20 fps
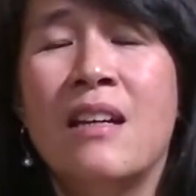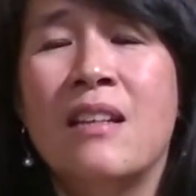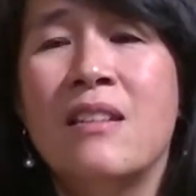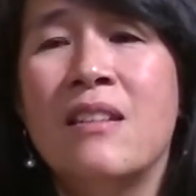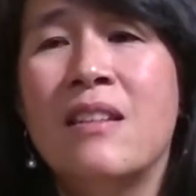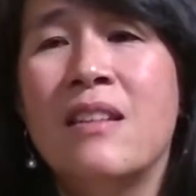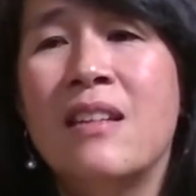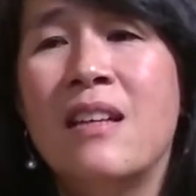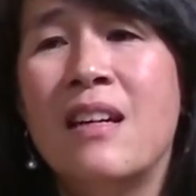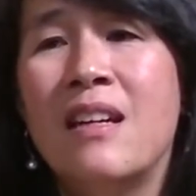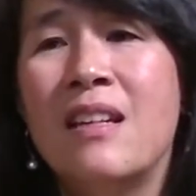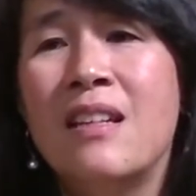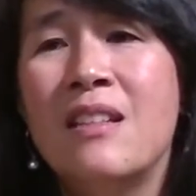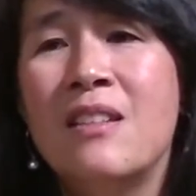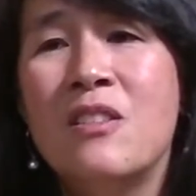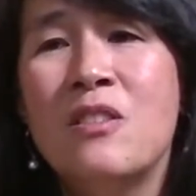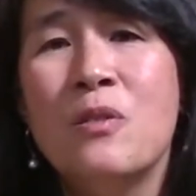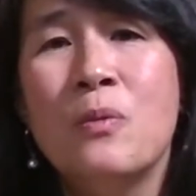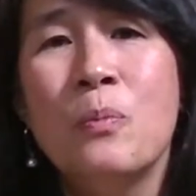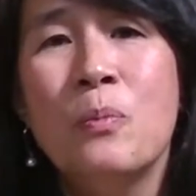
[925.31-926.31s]
and
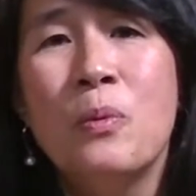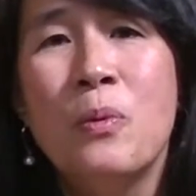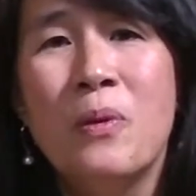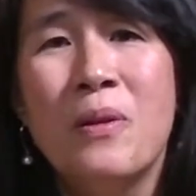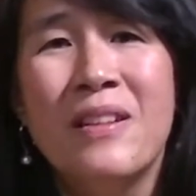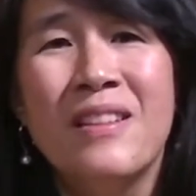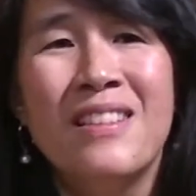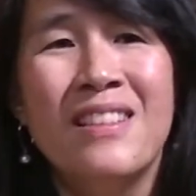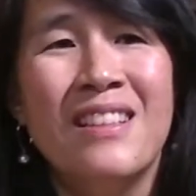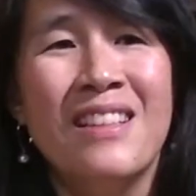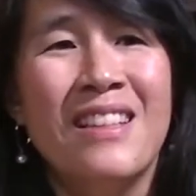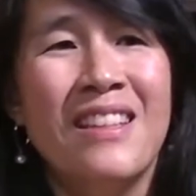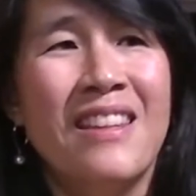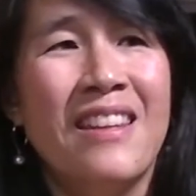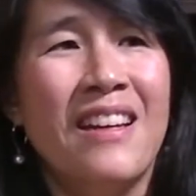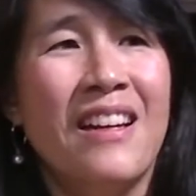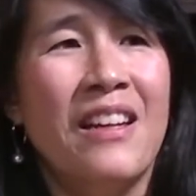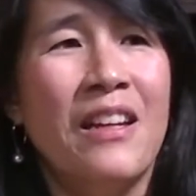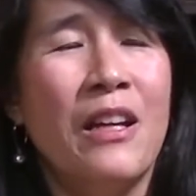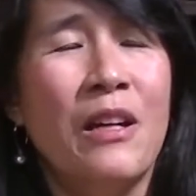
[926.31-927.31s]
that it's
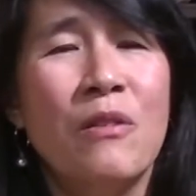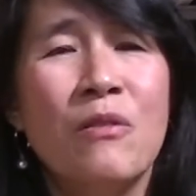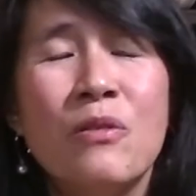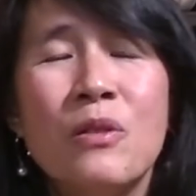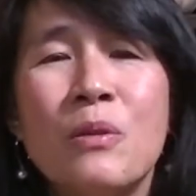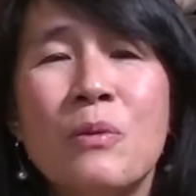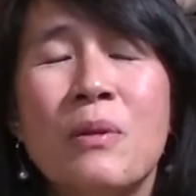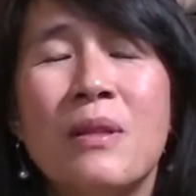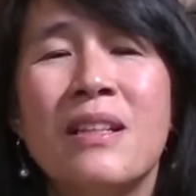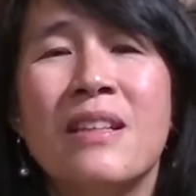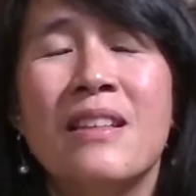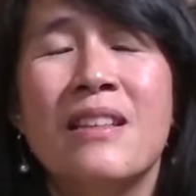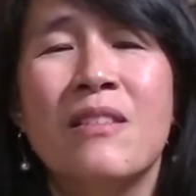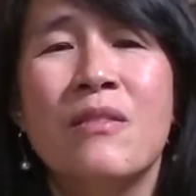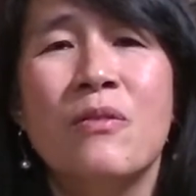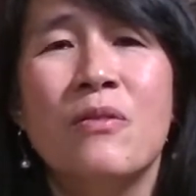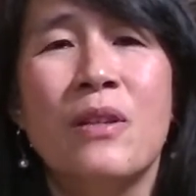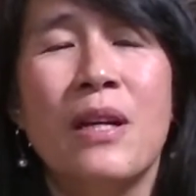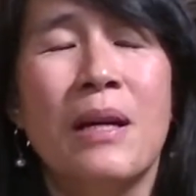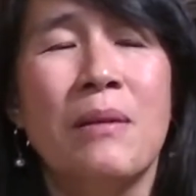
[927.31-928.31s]
important that everyone
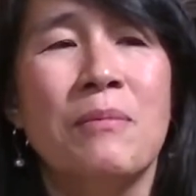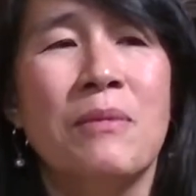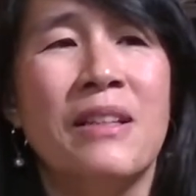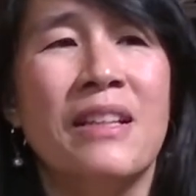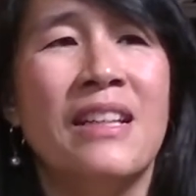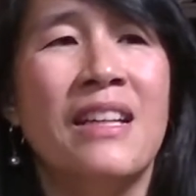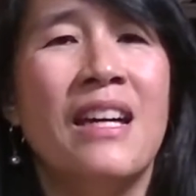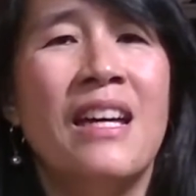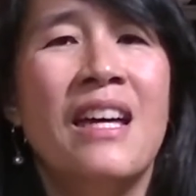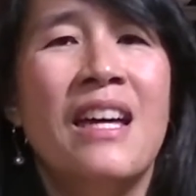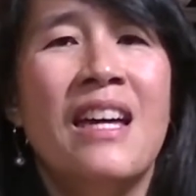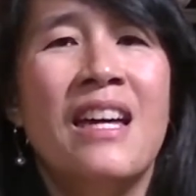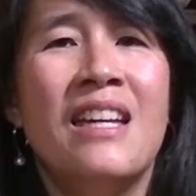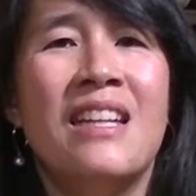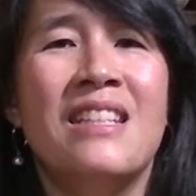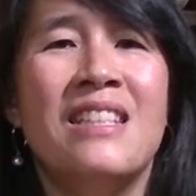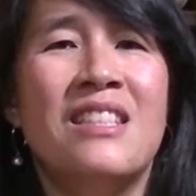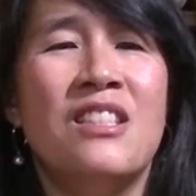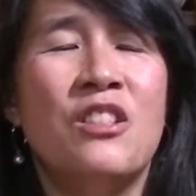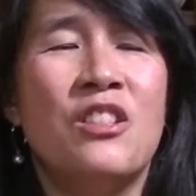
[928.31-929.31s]
in the family
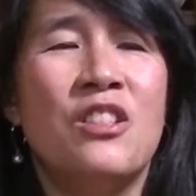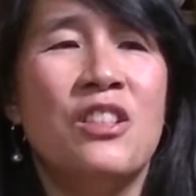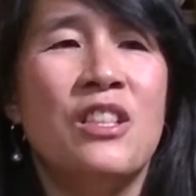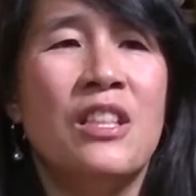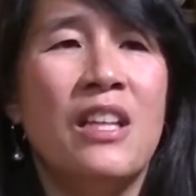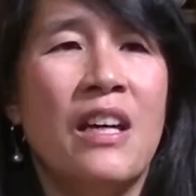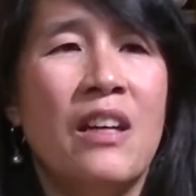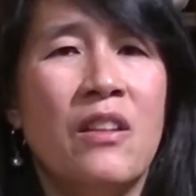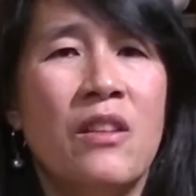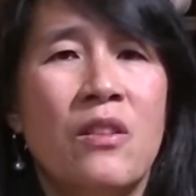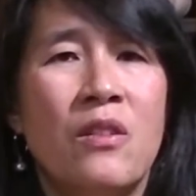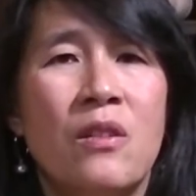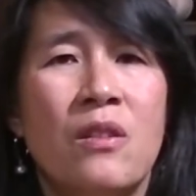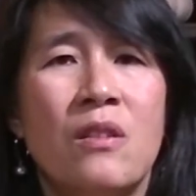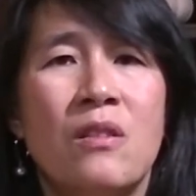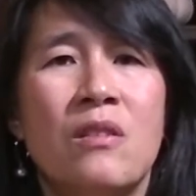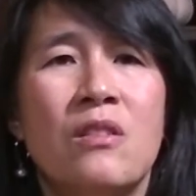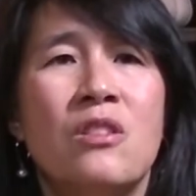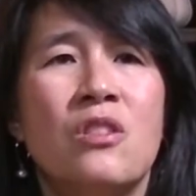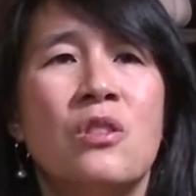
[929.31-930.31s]
is
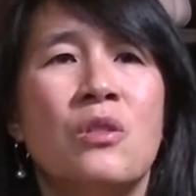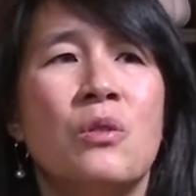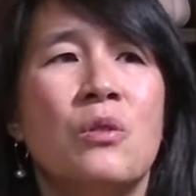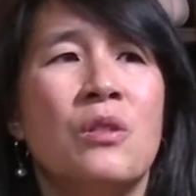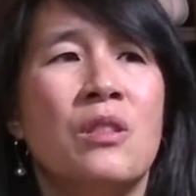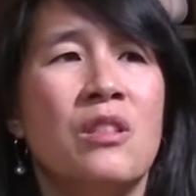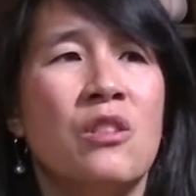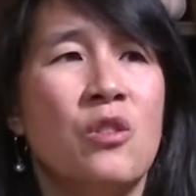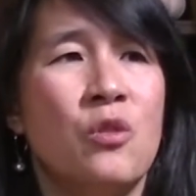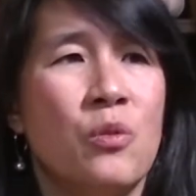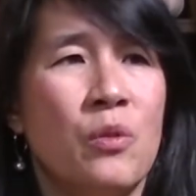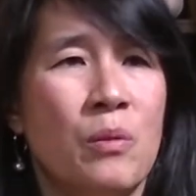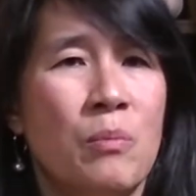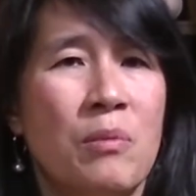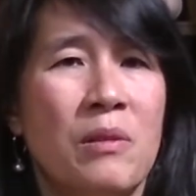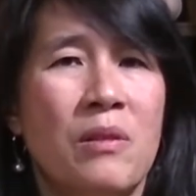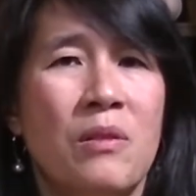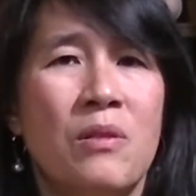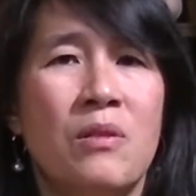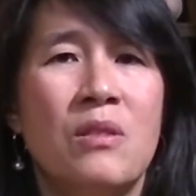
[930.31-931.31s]
together to
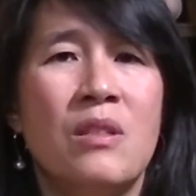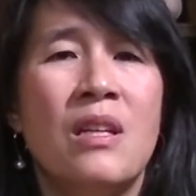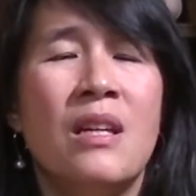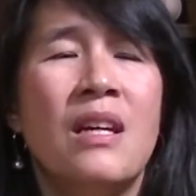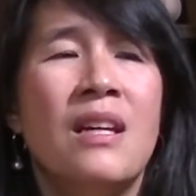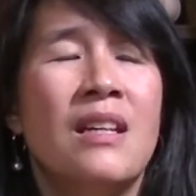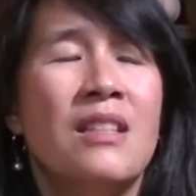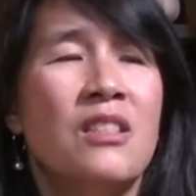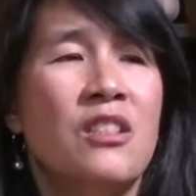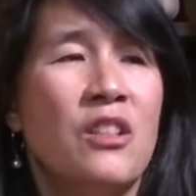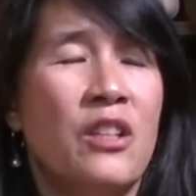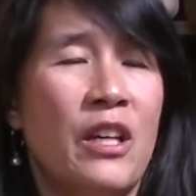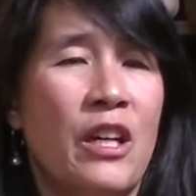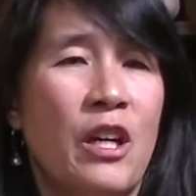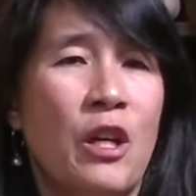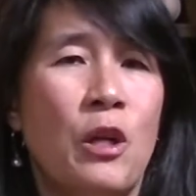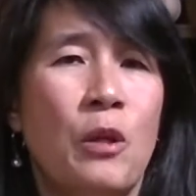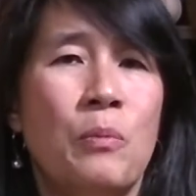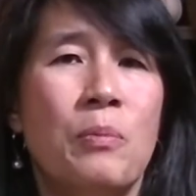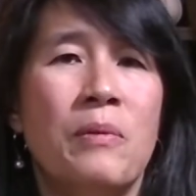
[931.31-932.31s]
contribute,
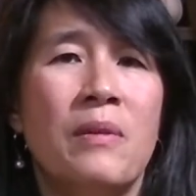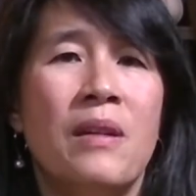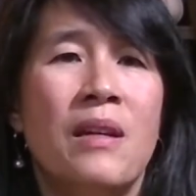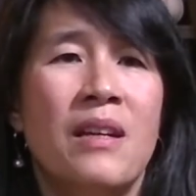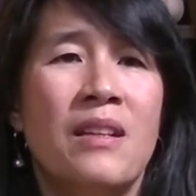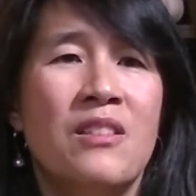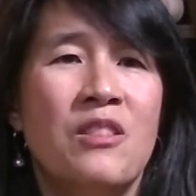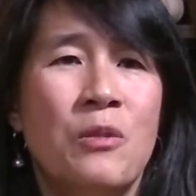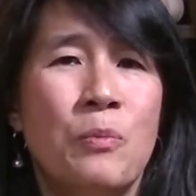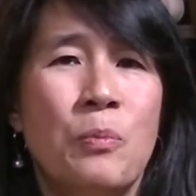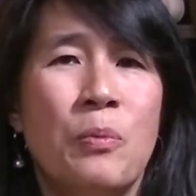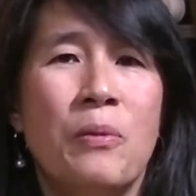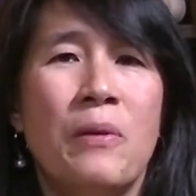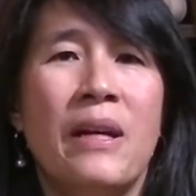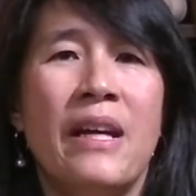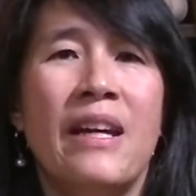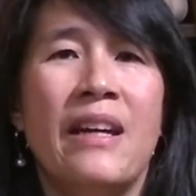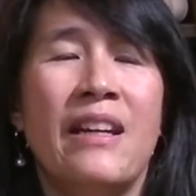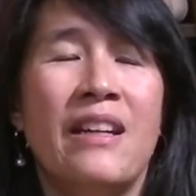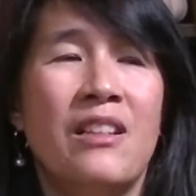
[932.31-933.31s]
to help, to
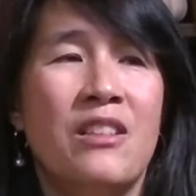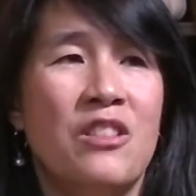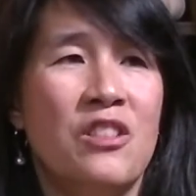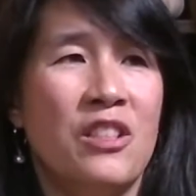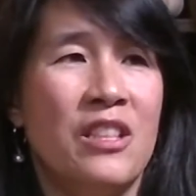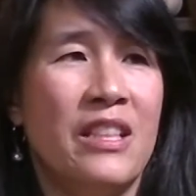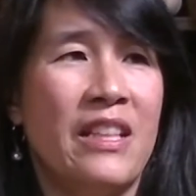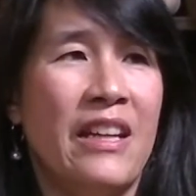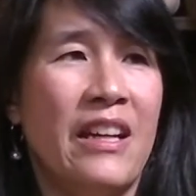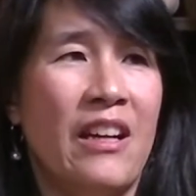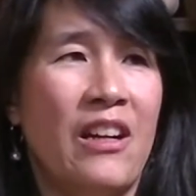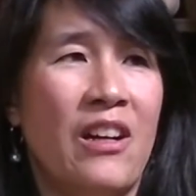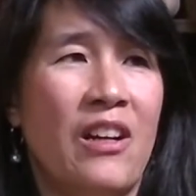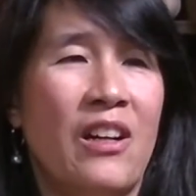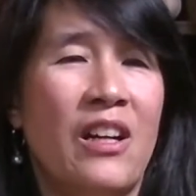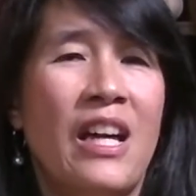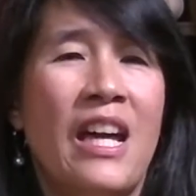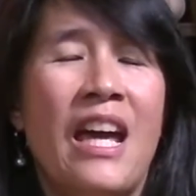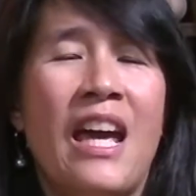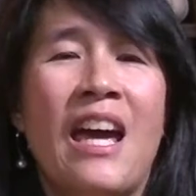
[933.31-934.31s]
pray, and to
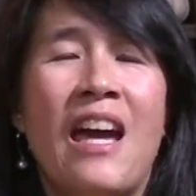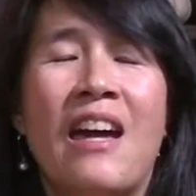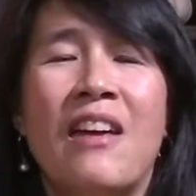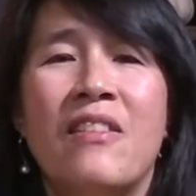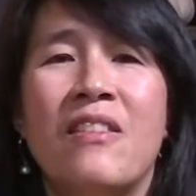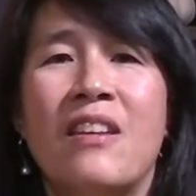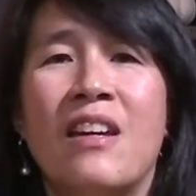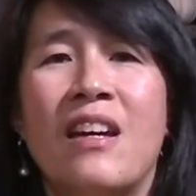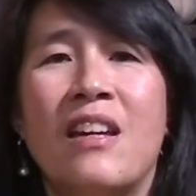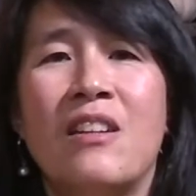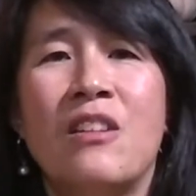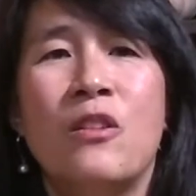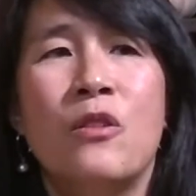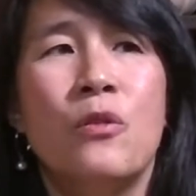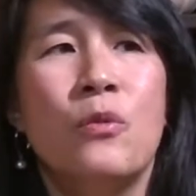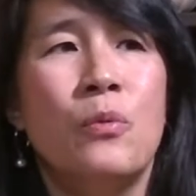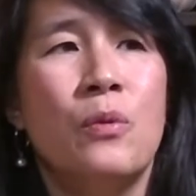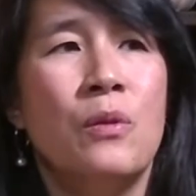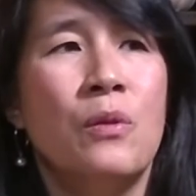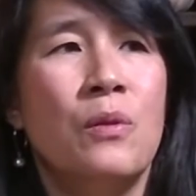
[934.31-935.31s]
care, and
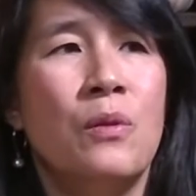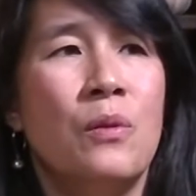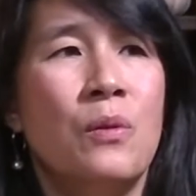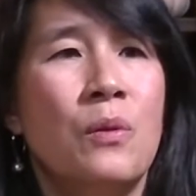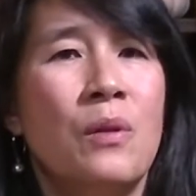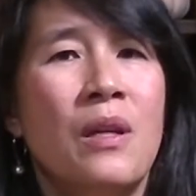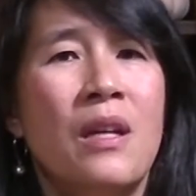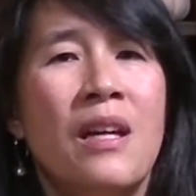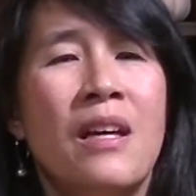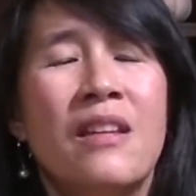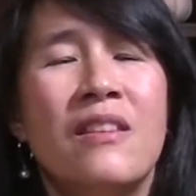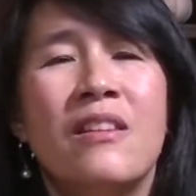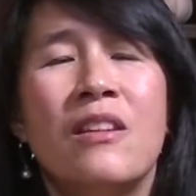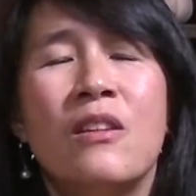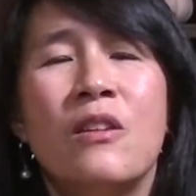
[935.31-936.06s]
that through